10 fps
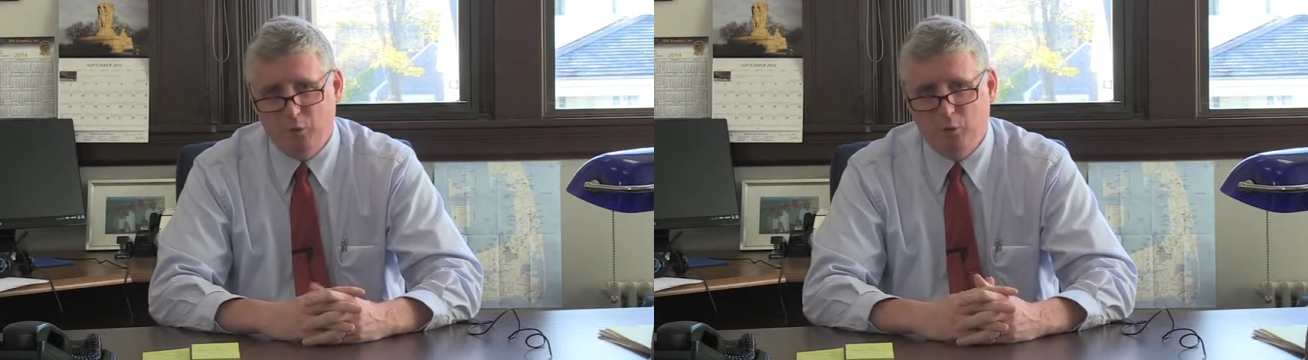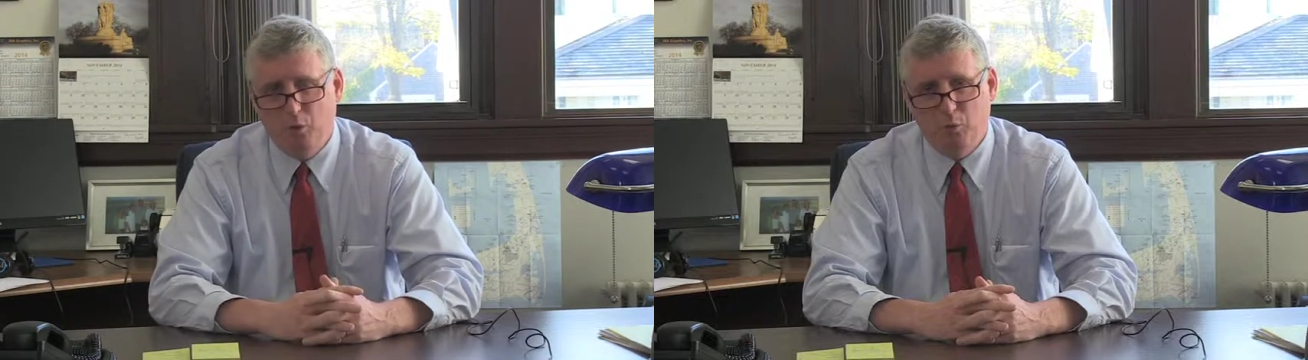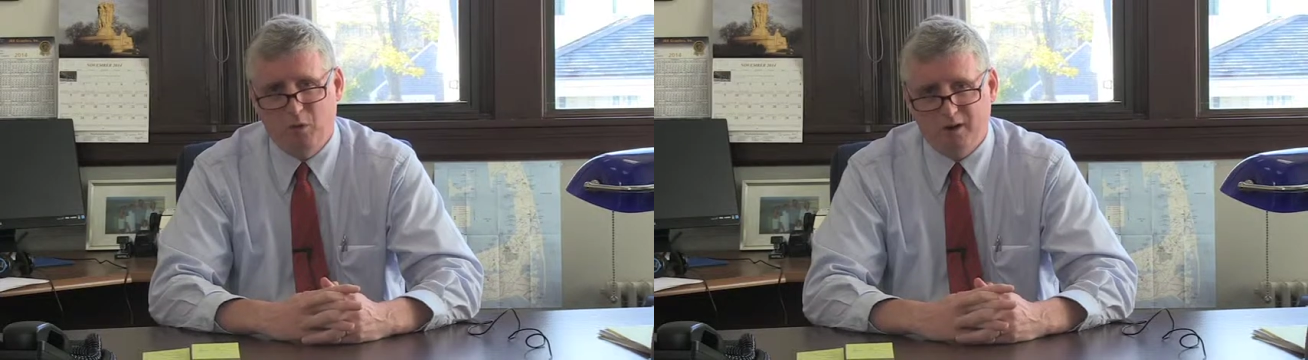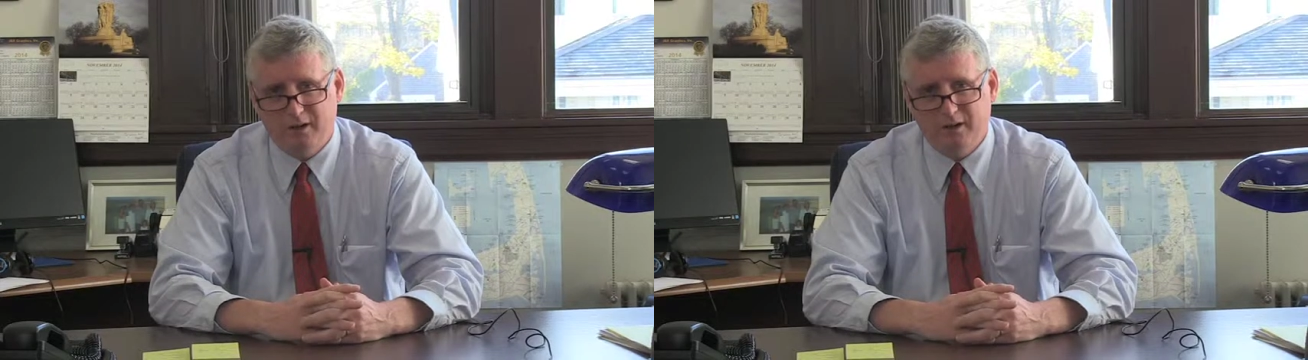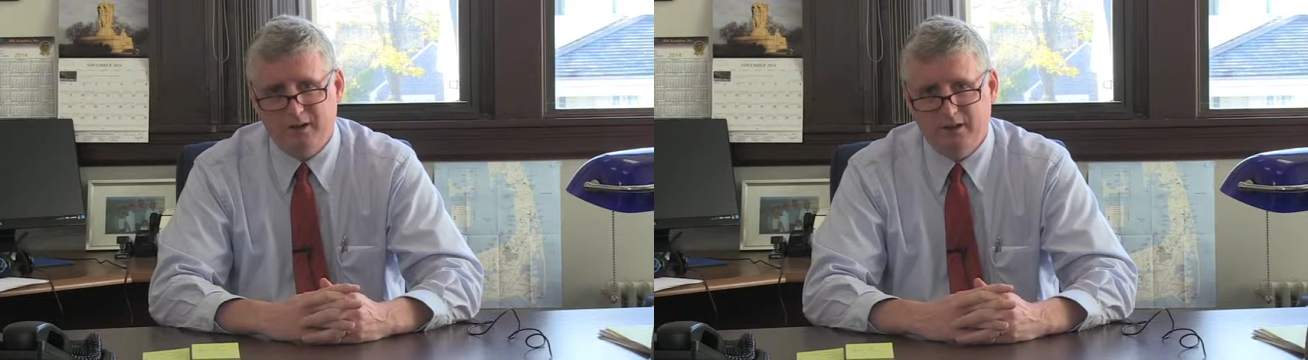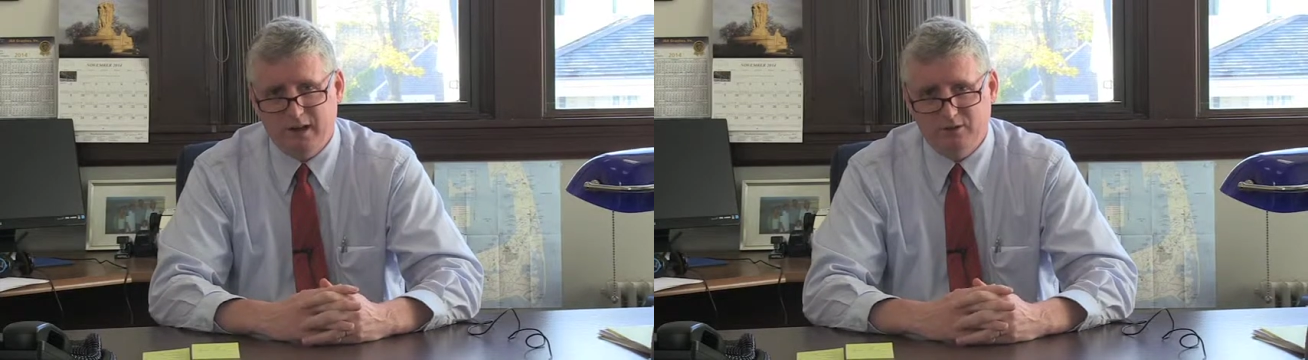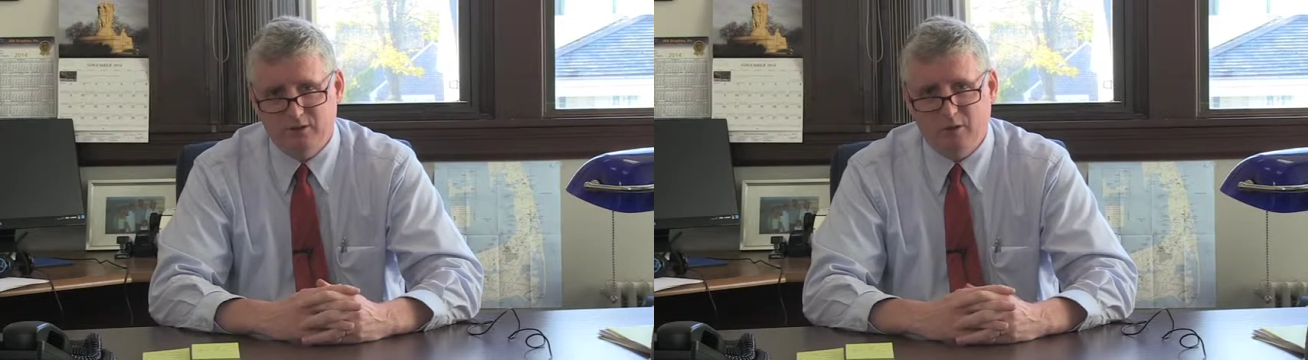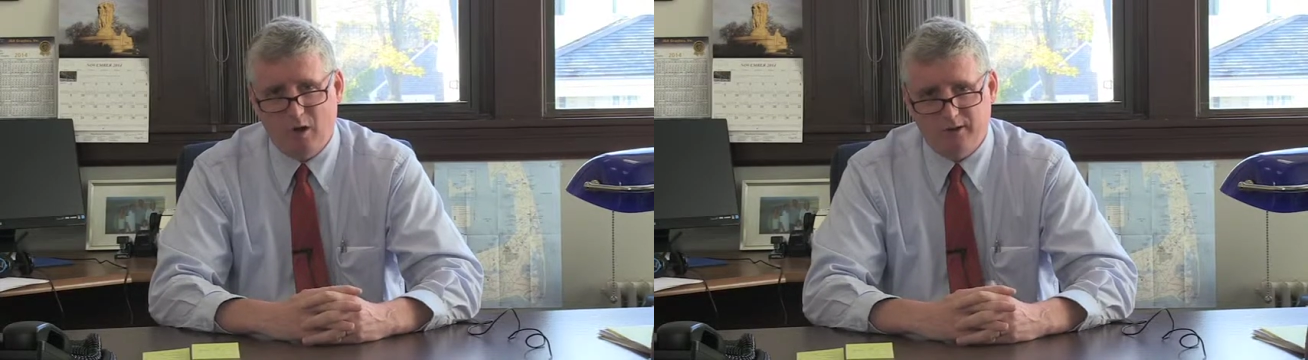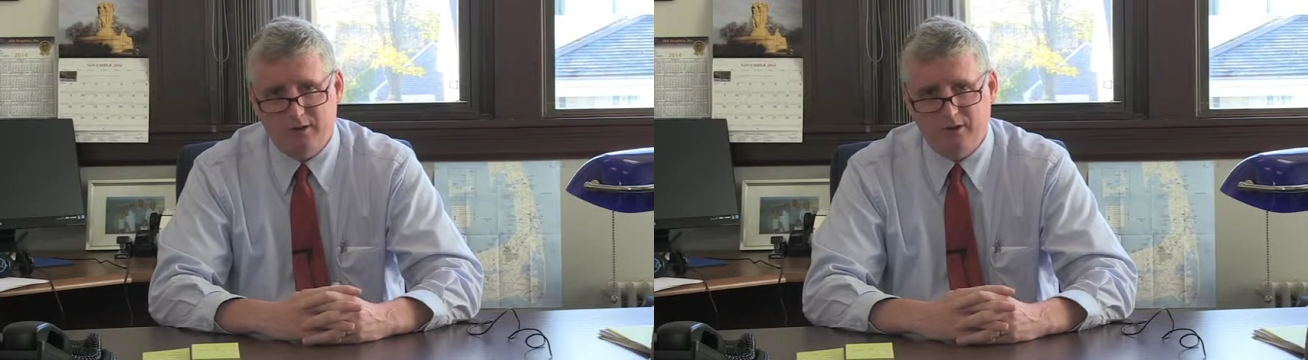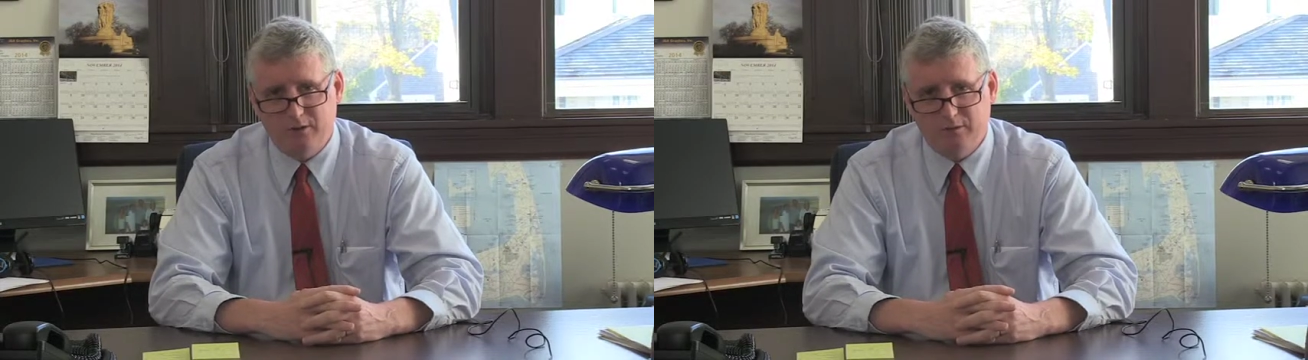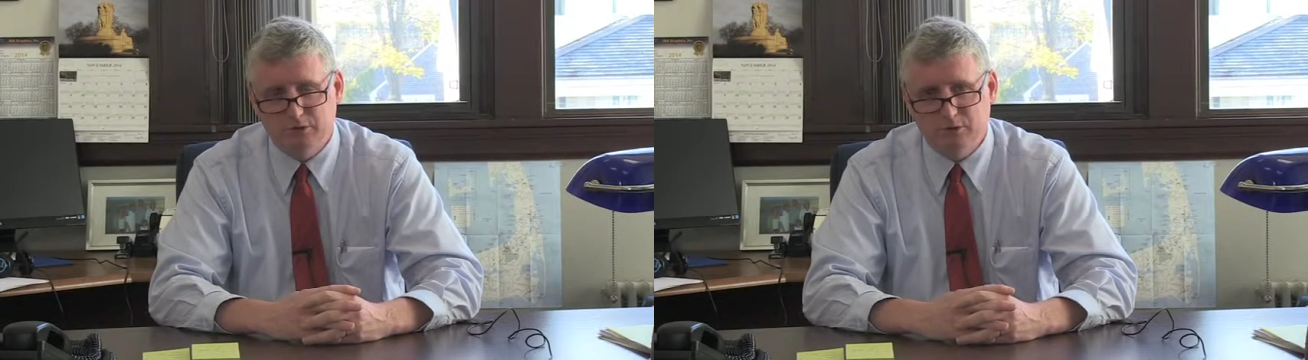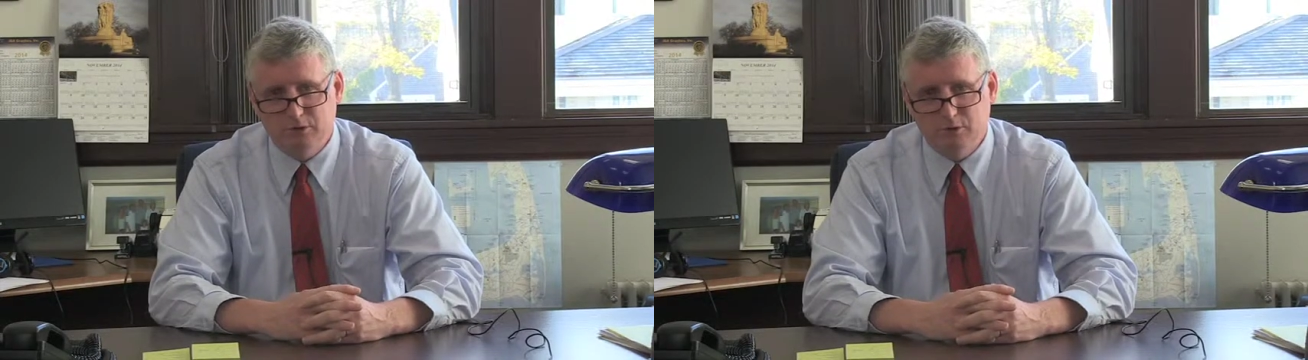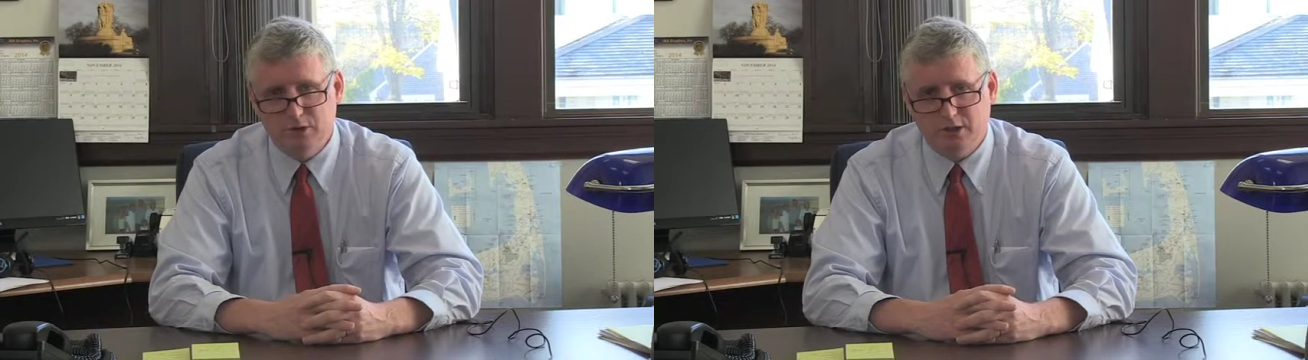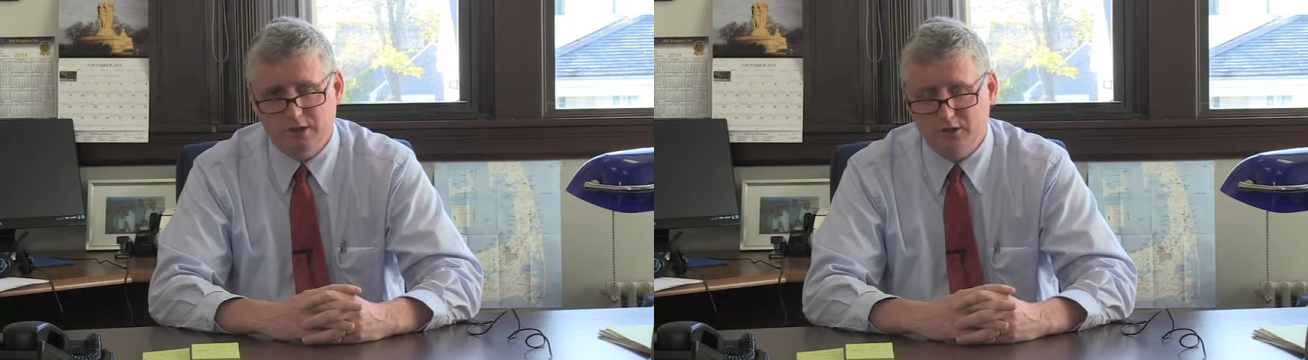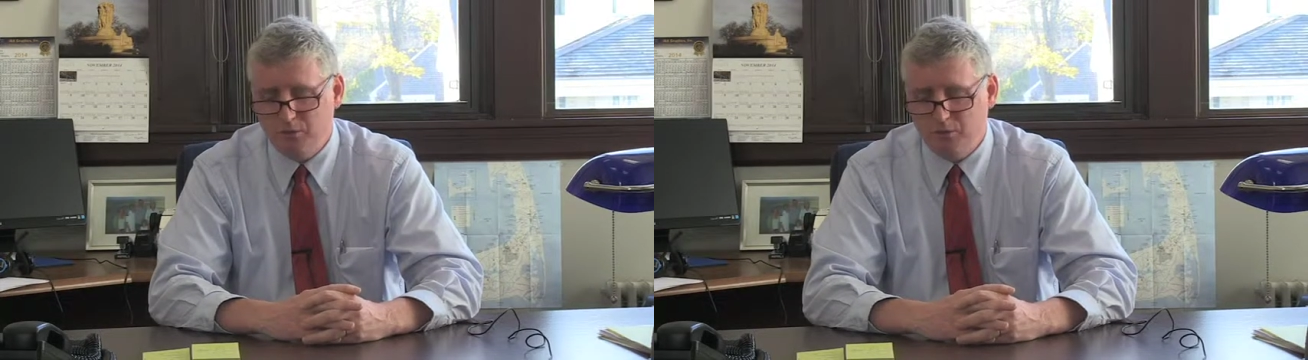will work as a longer-term solution